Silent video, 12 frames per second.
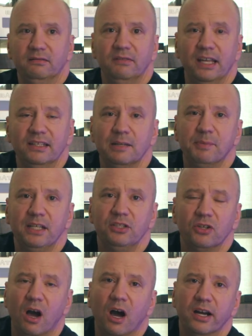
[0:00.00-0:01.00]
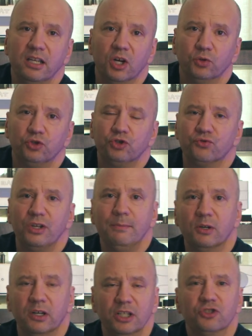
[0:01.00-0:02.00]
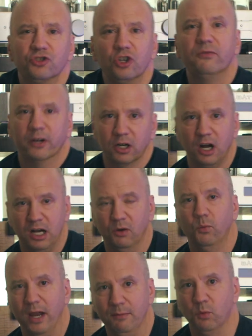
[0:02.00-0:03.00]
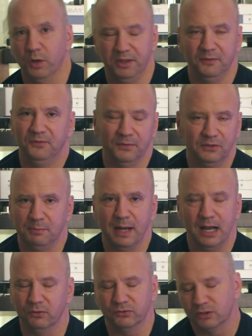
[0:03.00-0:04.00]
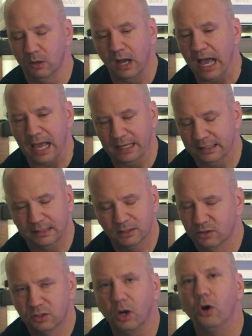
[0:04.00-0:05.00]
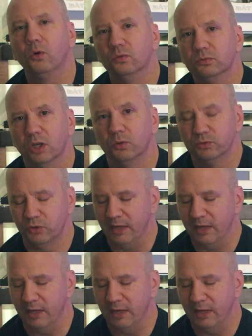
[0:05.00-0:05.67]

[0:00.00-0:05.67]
Antipodes audio streamer and server weigh more than 50 pounds. So I don't do